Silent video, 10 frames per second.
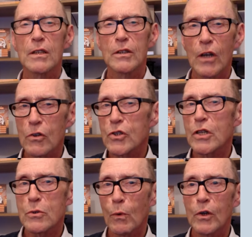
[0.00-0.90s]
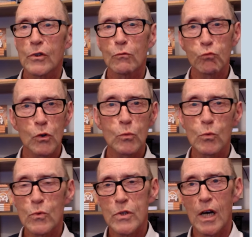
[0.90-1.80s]
Not just what the
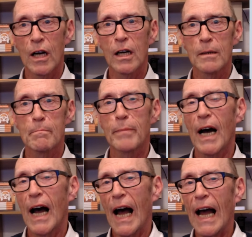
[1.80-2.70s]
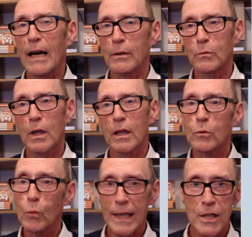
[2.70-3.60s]
rules are, but how
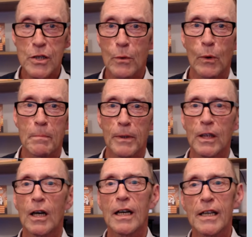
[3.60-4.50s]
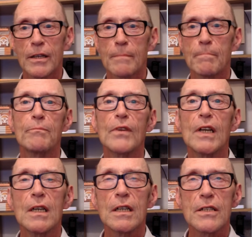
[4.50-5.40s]
and when to apply them.
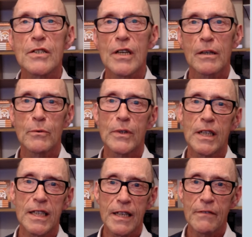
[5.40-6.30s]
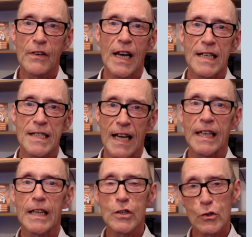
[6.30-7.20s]
So the
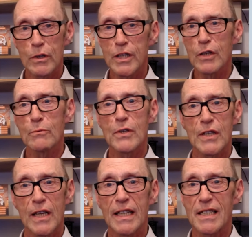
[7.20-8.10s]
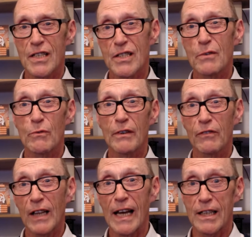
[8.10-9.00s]
DVSA introduced these to
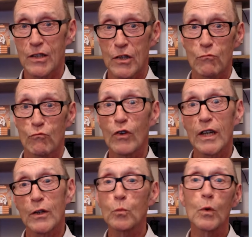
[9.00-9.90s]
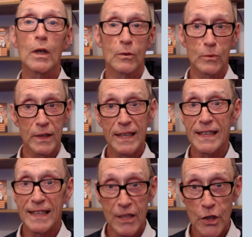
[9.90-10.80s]
reflect real-world
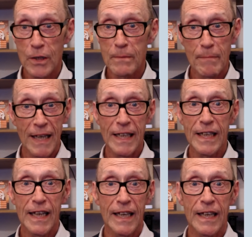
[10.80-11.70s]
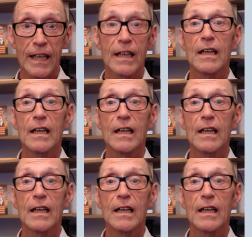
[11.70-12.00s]
decision making,